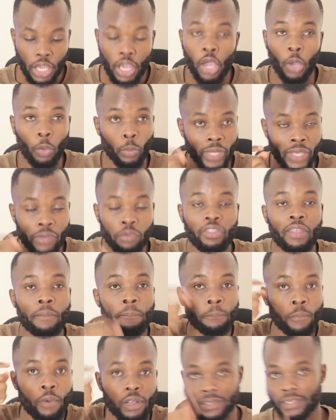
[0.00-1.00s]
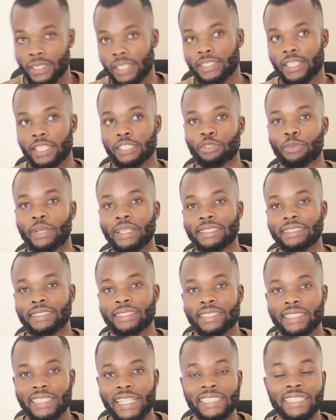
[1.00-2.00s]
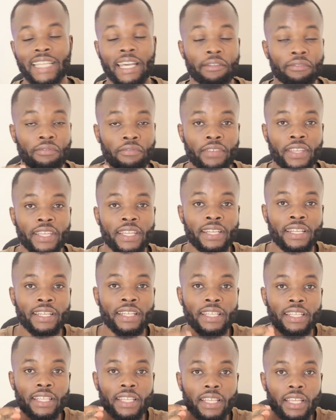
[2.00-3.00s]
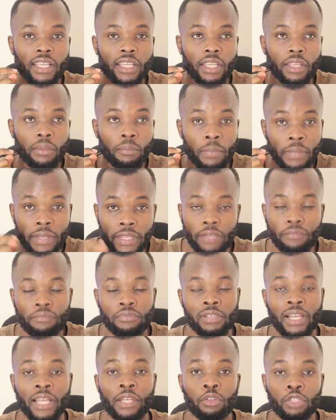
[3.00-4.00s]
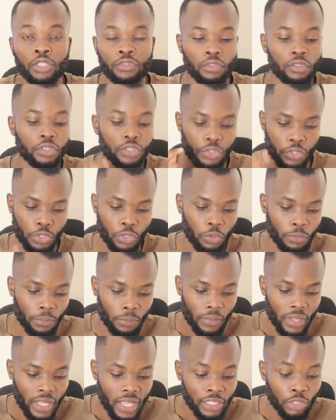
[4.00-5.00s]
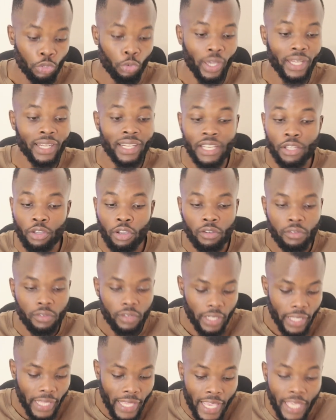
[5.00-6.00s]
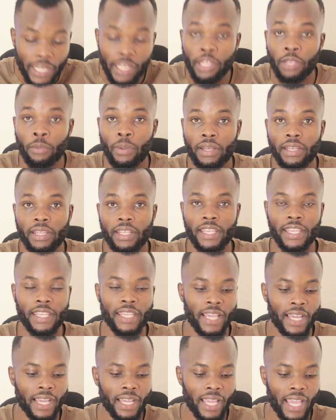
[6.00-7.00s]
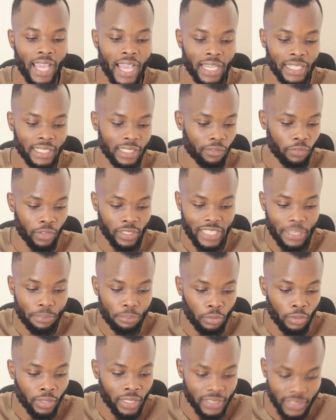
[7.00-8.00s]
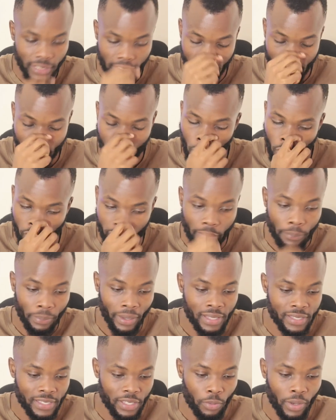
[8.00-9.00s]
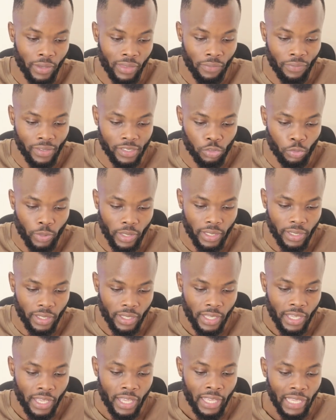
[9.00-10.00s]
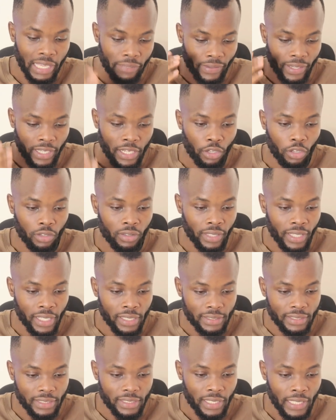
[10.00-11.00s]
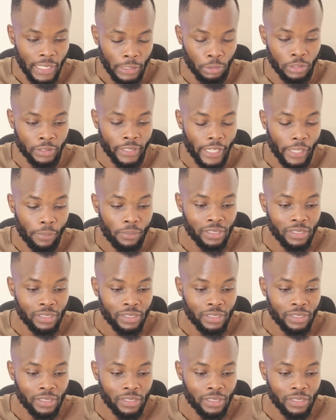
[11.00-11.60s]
We give you the most recent ones that are very meaningful and useful to you. So you can click on anyone here, and for example, let's click on the pricing one, the first one. If I click on this, it will take me